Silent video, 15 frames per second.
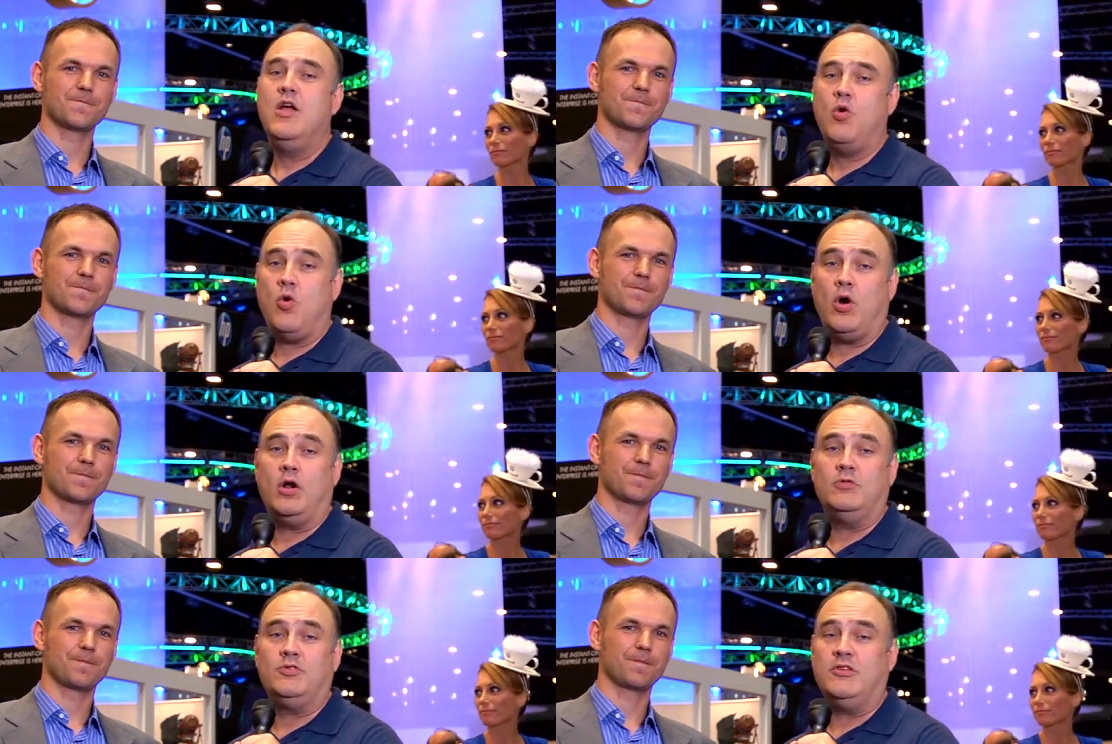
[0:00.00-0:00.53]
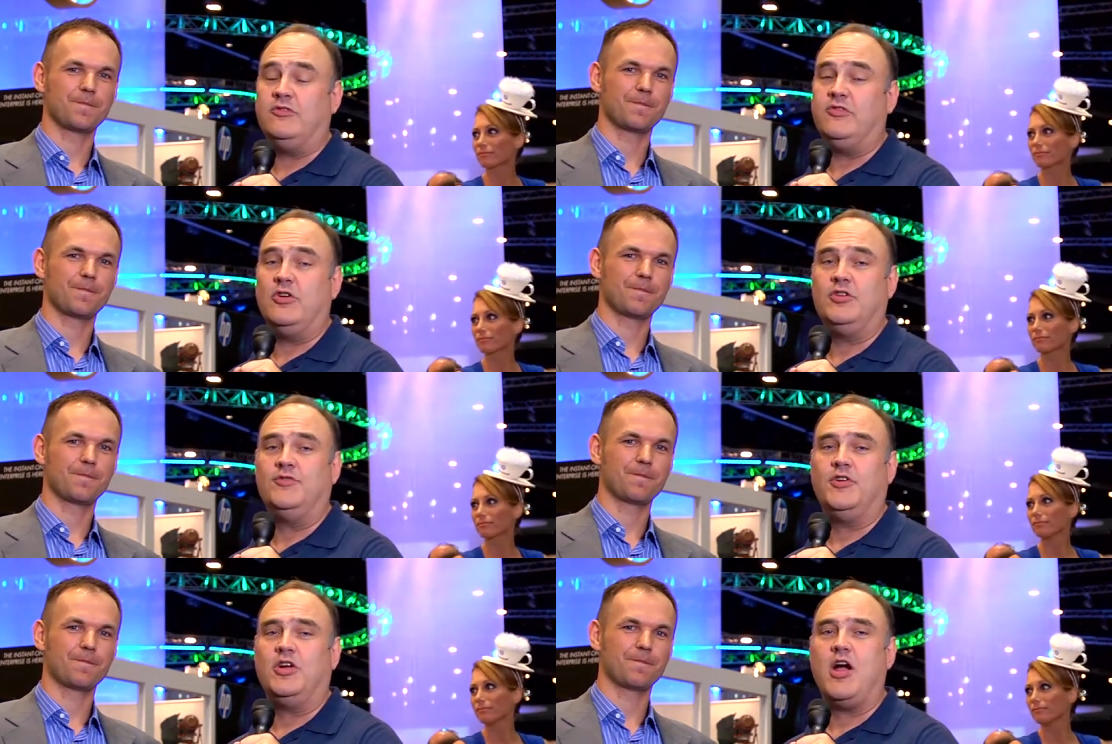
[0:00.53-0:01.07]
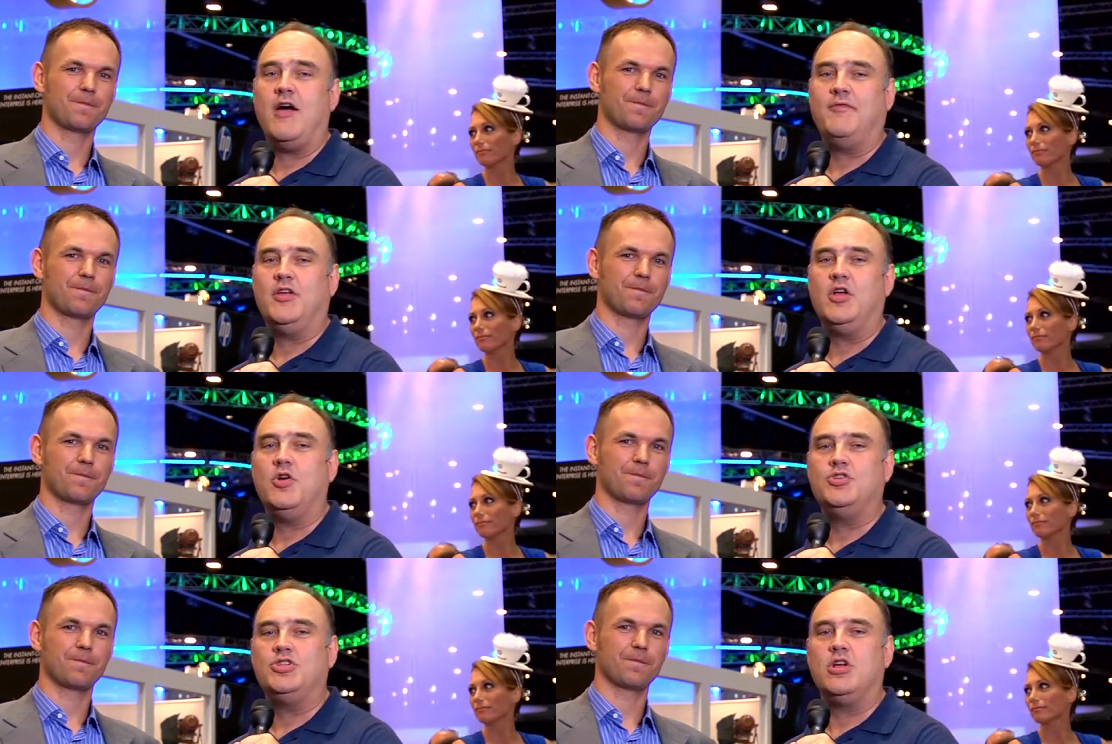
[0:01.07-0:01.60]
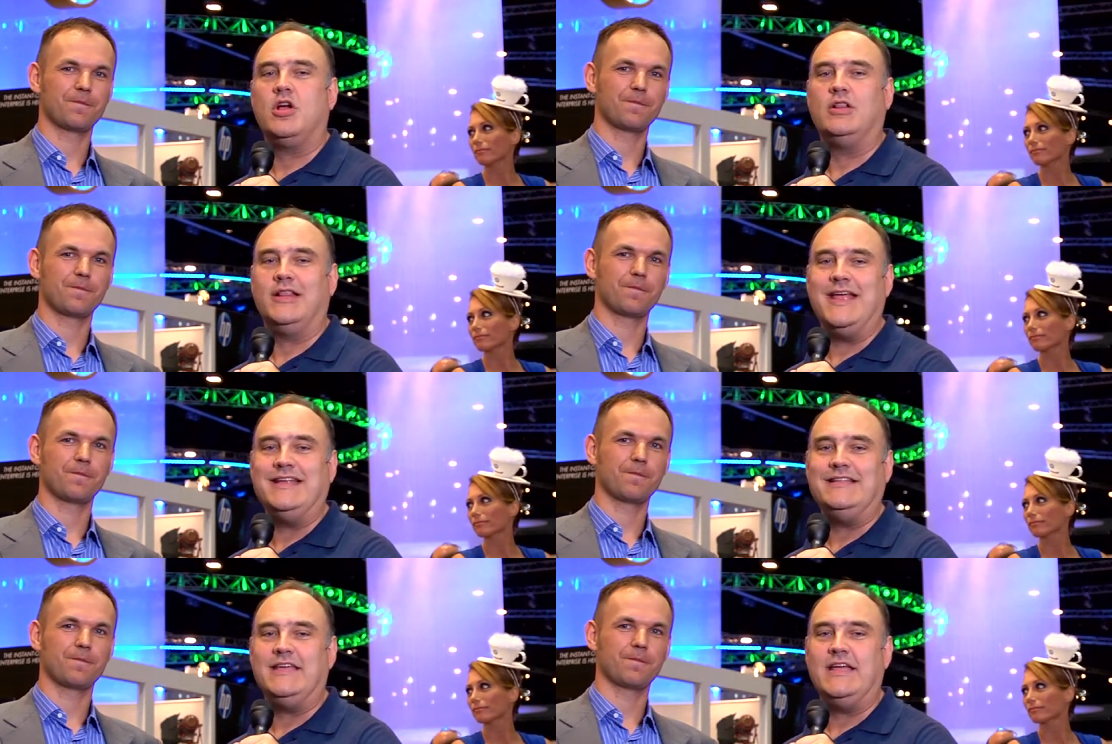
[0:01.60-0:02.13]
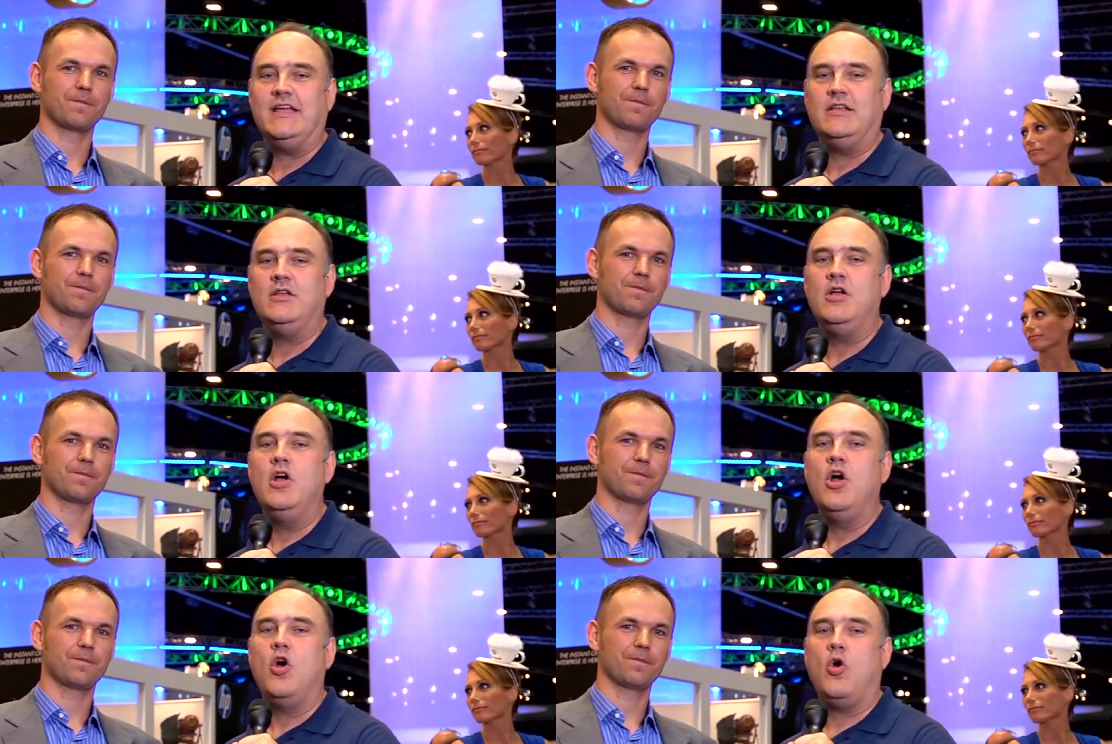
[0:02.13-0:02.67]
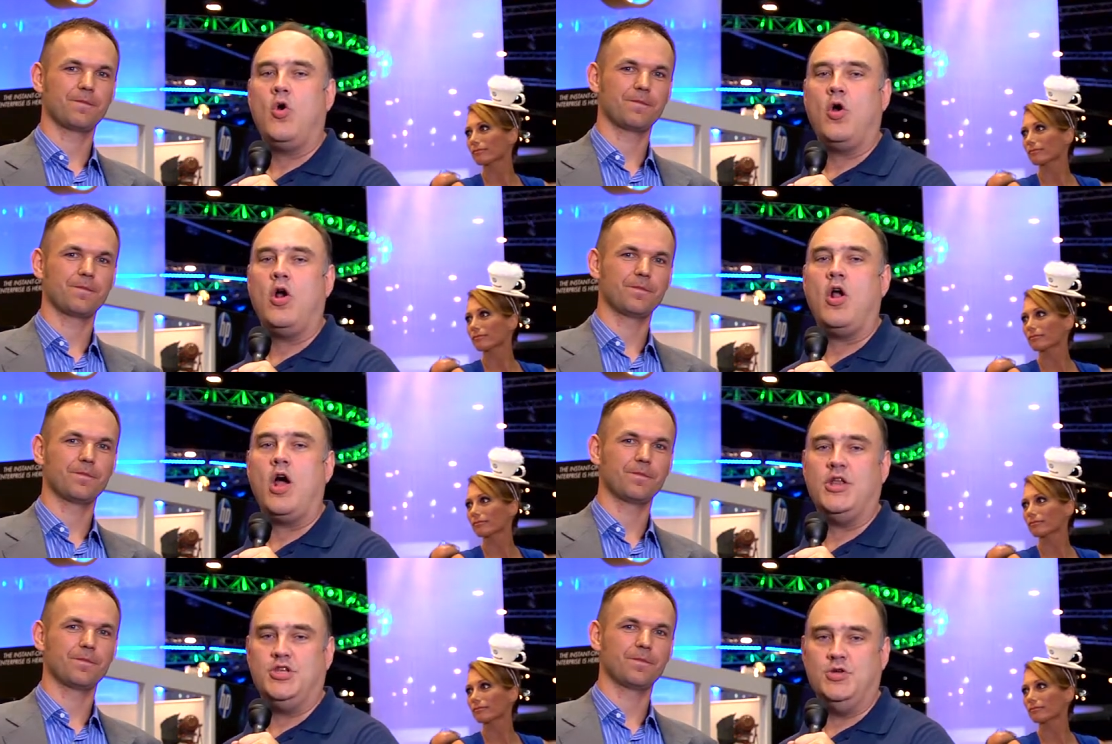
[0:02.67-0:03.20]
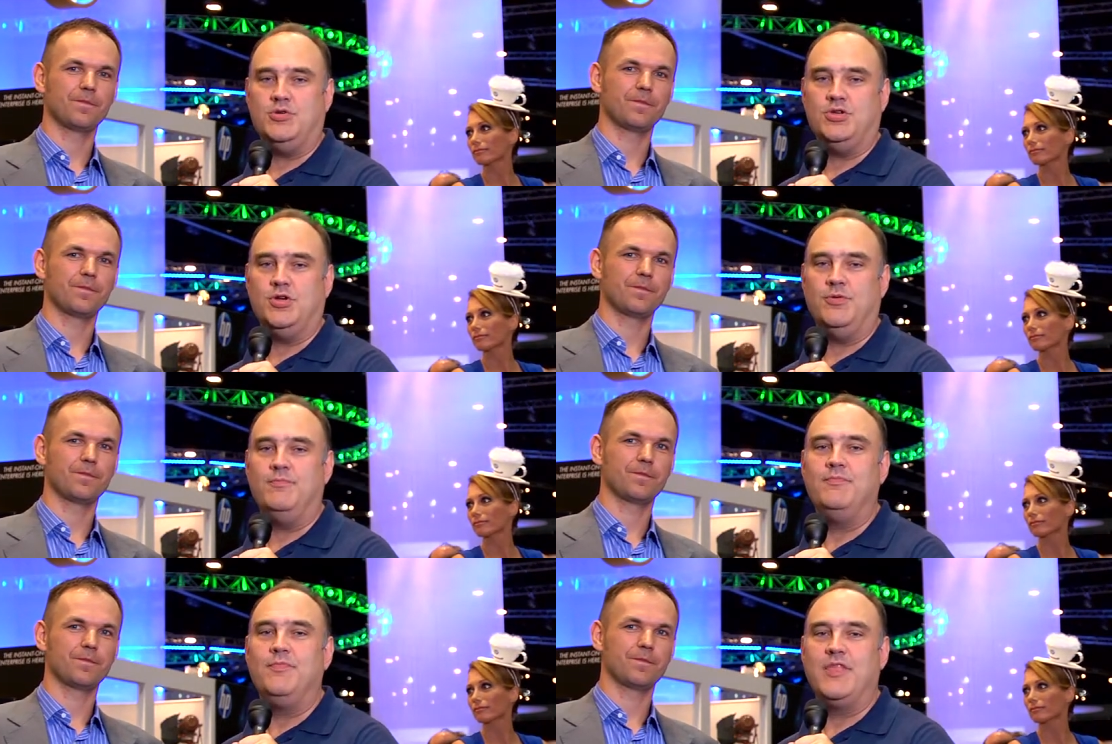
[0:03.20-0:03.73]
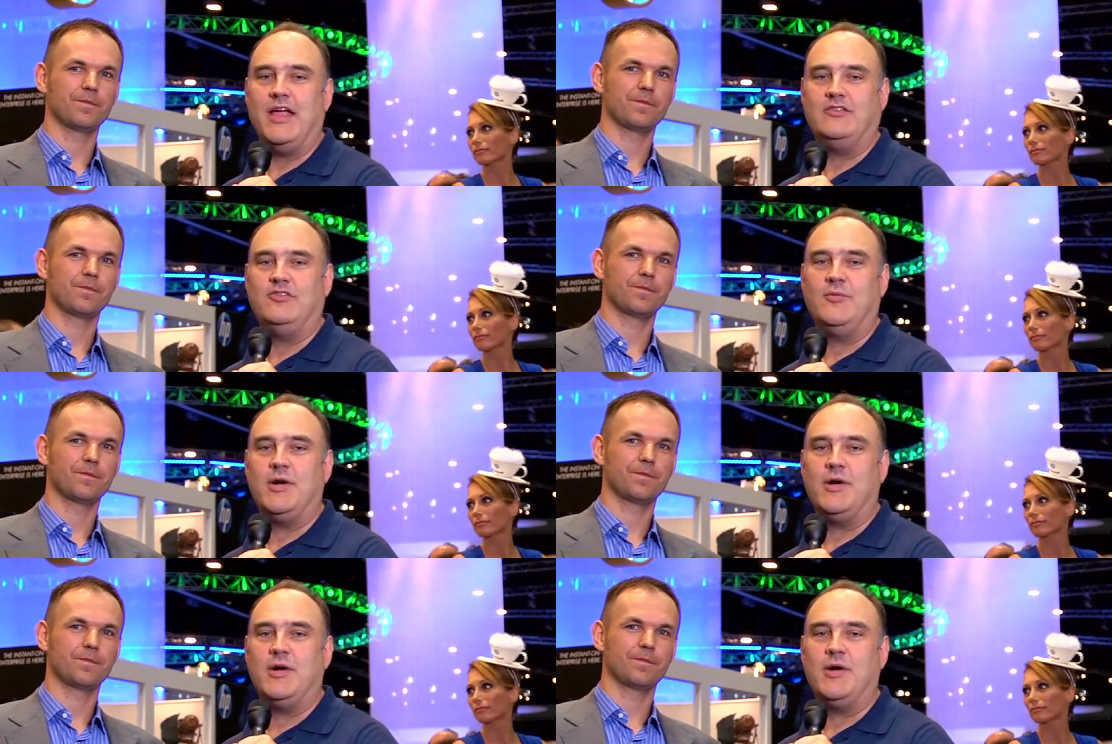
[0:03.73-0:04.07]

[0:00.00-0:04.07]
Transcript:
Speaker 1: or just search for coffee coaching on LinkedIn or on YouTube. Thanks so